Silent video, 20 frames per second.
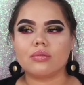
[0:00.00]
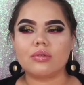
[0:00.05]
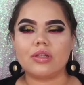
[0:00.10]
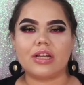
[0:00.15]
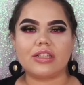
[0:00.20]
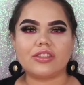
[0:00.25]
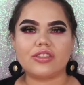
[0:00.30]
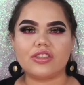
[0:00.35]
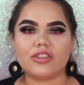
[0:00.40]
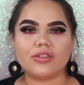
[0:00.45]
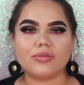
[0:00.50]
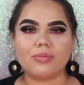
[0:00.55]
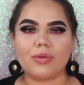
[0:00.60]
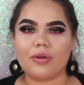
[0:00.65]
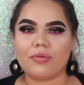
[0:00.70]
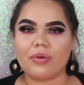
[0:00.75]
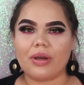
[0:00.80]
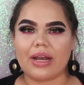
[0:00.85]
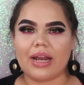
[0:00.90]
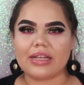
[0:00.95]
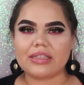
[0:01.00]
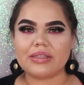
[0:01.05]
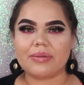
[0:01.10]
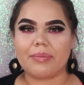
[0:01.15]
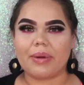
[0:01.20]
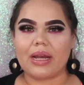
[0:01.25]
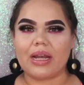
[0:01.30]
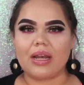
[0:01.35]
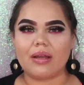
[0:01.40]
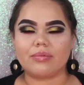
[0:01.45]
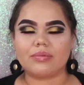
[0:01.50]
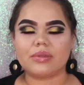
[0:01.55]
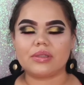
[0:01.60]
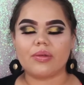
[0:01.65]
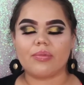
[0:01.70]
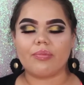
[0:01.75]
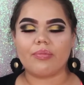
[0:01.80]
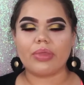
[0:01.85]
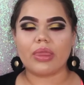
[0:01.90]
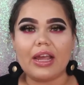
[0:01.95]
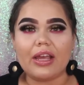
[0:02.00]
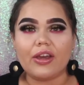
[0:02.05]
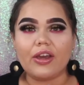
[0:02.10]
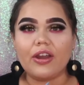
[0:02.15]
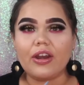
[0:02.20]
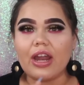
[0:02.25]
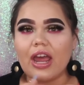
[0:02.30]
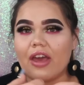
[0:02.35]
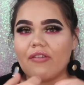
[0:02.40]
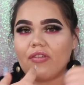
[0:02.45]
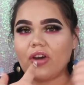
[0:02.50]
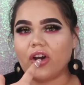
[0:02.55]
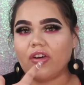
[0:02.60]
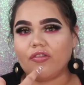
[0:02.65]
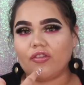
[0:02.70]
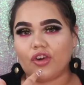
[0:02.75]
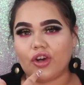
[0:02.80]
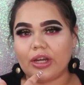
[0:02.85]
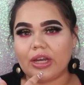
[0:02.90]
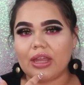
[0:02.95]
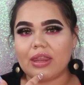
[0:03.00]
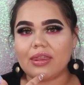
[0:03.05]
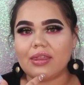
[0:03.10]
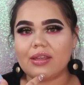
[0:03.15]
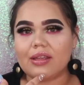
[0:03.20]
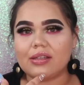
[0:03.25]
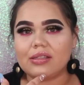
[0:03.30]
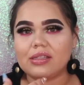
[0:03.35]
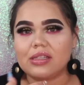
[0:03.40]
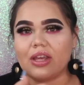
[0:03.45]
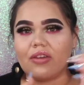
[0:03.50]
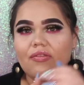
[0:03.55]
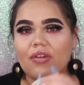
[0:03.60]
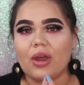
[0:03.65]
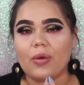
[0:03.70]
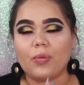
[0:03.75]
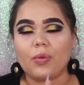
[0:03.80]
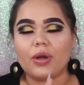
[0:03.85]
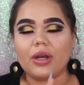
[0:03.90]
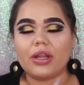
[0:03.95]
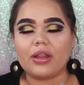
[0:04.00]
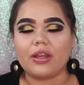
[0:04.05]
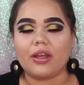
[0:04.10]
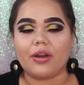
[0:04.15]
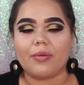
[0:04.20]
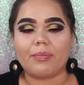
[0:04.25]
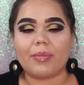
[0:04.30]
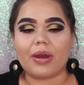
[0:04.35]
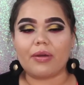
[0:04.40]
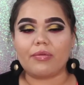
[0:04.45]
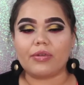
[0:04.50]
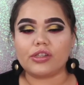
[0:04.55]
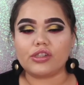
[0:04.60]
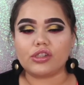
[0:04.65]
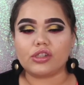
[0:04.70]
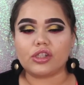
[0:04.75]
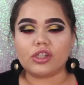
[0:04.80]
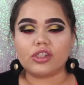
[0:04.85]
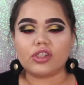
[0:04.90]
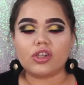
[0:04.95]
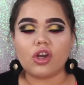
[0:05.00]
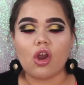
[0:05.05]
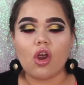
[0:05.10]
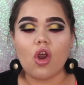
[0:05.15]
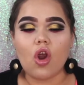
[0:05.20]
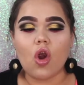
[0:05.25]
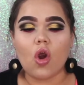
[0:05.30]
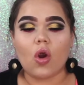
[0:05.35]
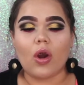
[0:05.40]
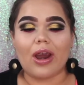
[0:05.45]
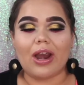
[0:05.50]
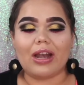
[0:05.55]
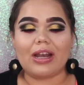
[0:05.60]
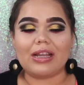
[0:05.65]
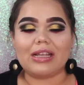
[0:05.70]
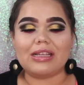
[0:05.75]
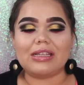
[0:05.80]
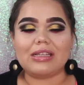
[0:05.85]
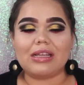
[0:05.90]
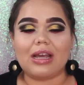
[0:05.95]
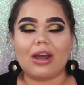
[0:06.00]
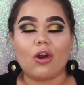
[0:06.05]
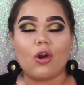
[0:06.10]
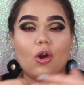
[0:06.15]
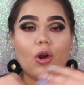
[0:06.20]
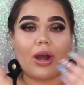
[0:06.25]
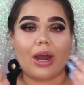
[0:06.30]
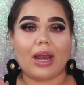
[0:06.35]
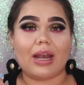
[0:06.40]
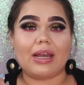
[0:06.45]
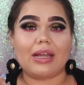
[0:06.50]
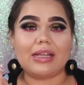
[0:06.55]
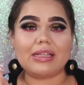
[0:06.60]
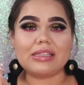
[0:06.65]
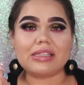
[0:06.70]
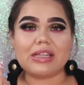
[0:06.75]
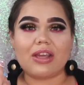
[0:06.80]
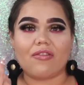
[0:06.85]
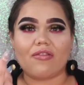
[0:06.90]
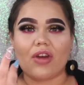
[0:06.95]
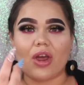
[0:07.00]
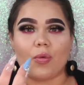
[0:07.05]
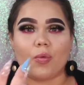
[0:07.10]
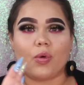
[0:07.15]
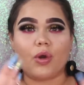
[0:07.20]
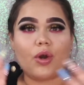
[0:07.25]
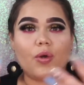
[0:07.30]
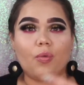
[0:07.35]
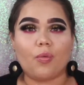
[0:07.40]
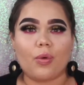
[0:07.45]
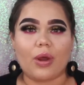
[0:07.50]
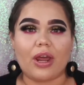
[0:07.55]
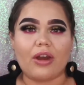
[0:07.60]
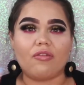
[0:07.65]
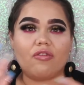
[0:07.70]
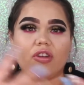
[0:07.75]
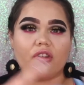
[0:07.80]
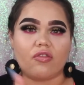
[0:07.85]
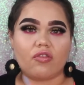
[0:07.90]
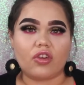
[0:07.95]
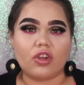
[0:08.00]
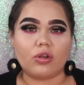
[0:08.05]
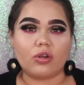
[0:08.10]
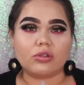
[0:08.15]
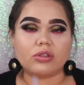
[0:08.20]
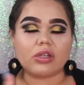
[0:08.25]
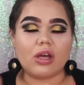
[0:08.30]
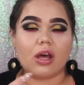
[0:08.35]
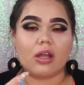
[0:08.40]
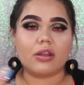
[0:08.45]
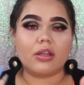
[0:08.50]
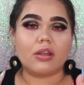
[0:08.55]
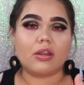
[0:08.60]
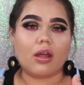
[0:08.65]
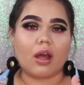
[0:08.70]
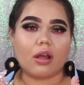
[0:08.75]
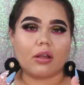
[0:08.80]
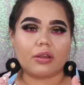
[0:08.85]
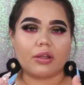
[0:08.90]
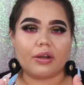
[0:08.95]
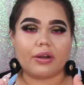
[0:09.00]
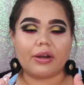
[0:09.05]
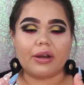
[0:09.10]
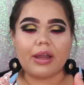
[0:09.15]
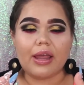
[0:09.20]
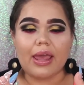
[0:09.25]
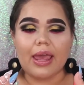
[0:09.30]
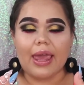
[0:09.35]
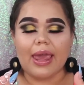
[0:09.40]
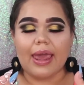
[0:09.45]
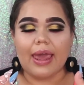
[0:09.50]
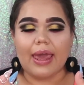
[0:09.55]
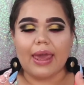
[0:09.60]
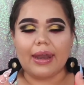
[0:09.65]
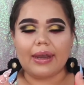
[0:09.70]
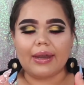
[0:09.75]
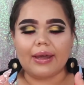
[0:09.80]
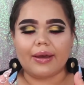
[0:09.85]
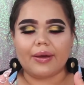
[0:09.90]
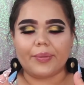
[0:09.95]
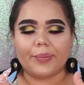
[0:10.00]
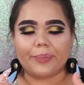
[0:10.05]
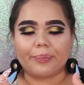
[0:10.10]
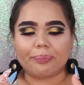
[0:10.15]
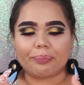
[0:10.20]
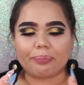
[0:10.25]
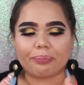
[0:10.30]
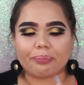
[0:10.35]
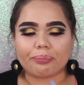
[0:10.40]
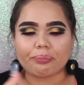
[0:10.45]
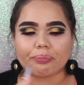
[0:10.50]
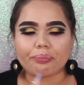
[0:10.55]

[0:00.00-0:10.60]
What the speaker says: That's just me relaxing my lips. I could have avoided this if I would have done my research, or at least if I would have read reviews on the doctor and